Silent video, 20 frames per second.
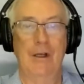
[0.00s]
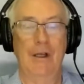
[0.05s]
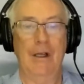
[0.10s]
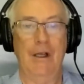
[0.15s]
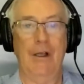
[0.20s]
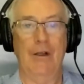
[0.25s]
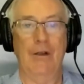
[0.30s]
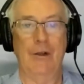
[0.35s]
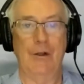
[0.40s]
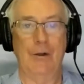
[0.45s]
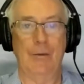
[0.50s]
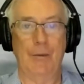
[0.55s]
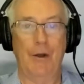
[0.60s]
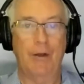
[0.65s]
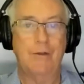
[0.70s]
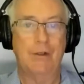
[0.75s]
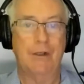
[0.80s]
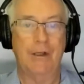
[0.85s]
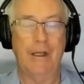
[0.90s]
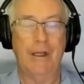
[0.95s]
in the
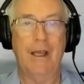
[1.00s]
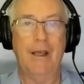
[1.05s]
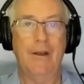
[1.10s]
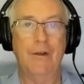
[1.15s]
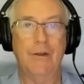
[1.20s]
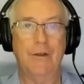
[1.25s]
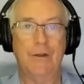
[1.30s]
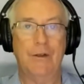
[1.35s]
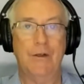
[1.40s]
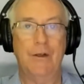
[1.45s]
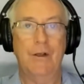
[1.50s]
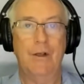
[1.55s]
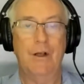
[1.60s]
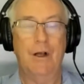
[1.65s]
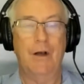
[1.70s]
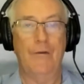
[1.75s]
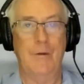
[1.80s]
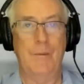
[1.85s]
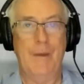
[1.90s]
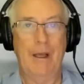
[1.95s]
deposit accounts
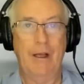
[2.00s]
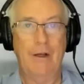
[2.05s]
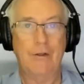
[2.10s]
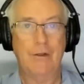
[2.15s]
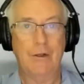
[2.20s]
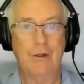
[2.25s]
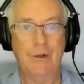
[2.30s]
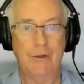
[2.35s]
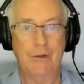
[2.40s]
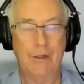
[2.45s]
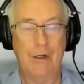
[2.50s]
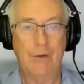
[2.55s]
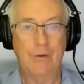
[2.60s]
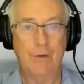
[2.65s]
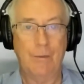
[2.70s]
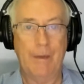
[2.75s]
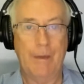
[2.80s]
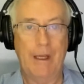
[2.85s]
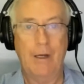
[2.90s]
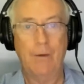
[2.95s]
of the banks at the central
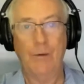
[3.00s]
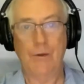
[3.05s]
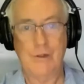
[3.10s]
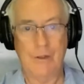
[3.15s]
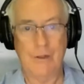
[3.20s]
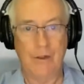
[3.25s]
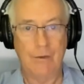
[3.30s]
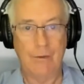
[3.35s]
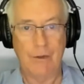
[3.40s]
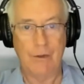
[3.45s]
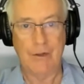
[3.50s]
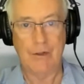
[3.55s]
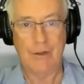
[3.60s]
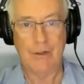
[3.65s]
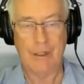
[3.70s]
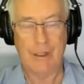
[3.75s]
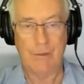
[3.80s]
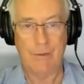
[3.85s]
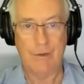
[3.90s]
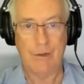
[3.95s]
bank, which increases
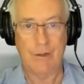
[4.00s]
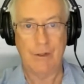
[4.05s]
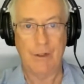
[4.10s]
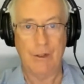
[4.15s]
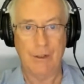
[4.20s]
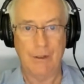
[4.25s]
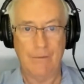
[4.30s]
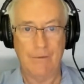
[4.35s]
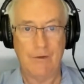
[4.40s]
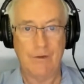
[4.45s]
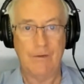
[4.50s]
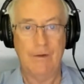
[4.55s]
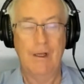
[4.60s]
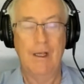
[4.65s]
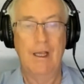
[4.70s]
their reserves,